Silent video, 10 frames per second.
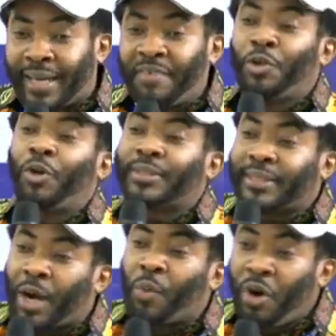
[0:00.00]
Even those
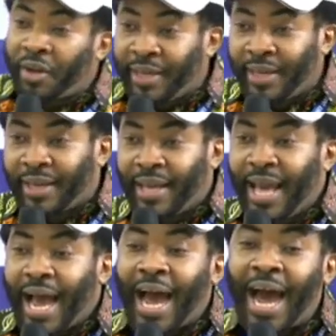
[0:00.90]
that are working
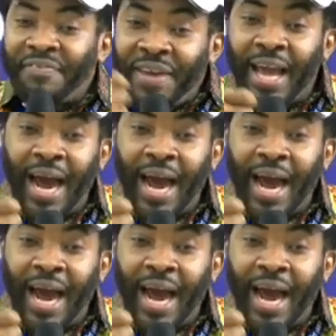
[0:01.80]
are having a